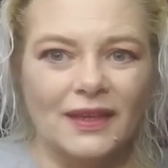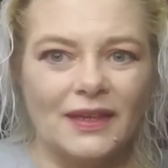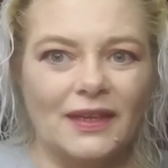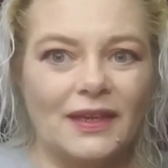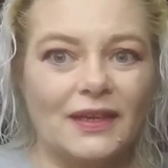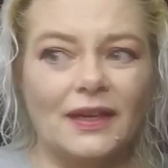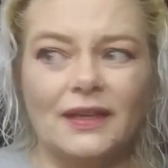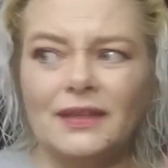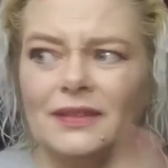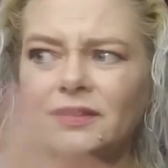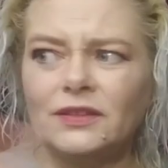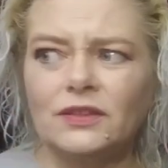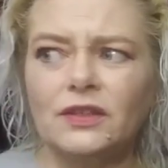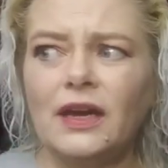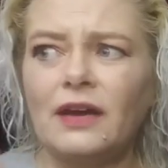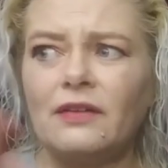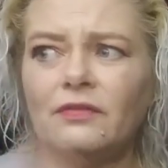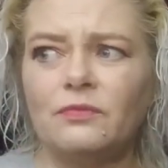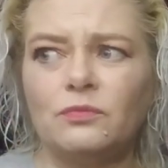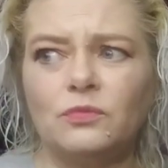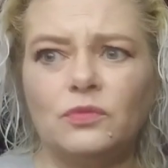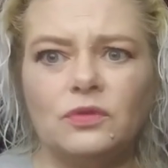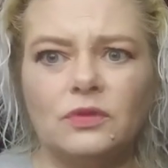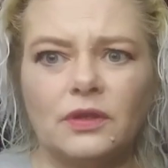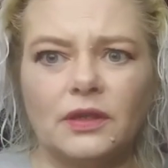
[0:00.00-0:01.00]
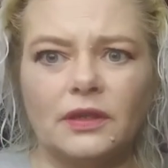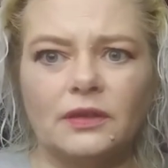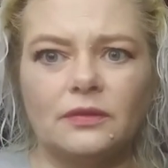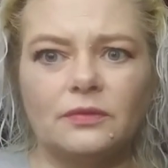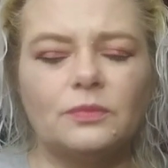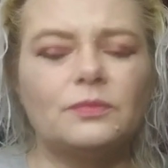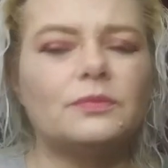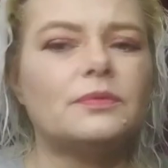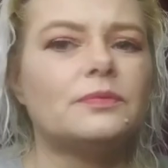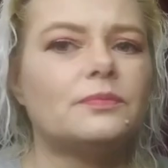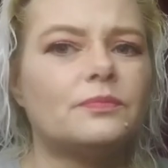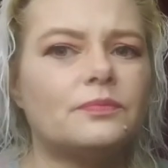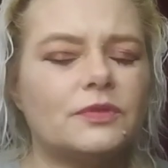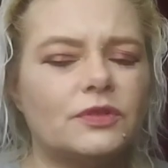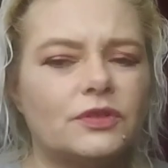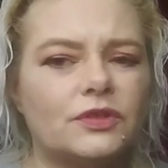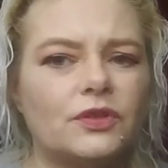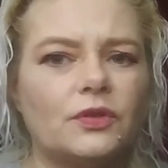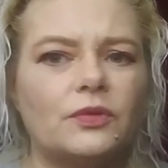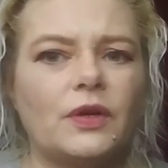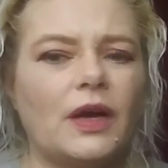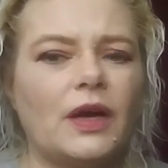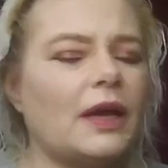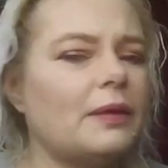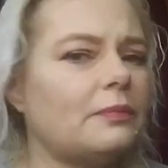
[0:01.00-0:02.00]
And I still have more.
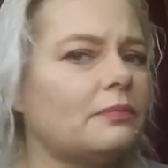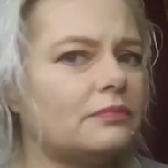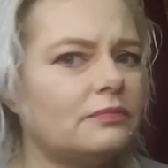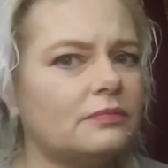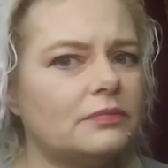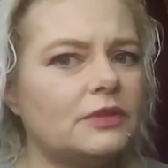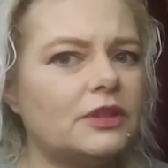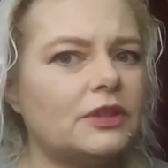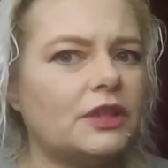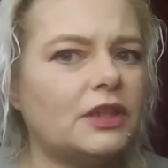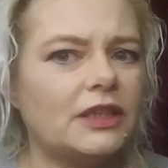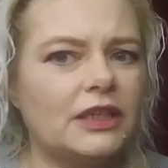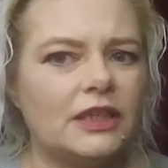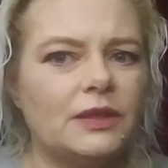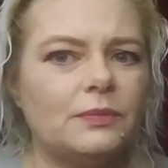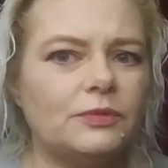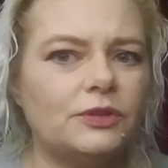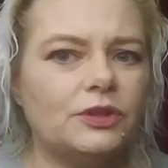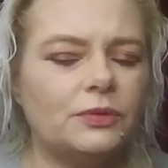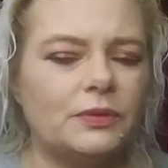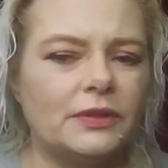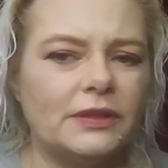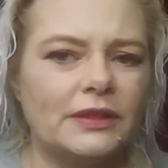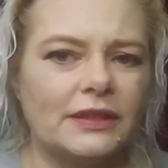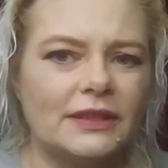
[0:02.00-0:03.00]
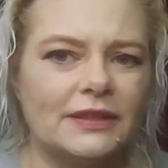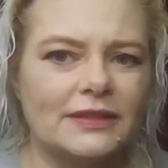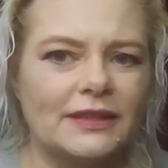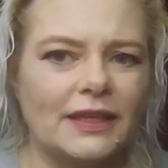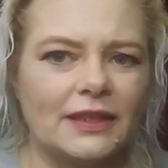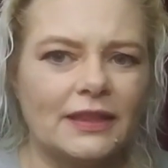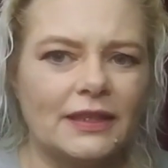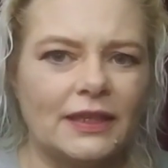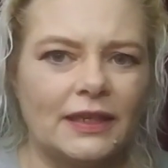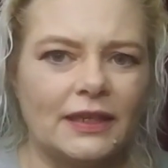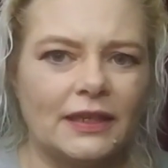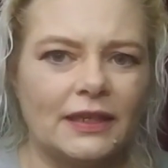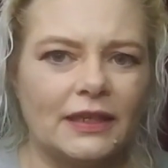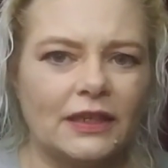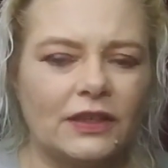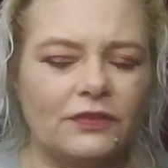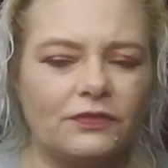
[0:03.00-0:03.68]
So I'm going to keep doing this, I think.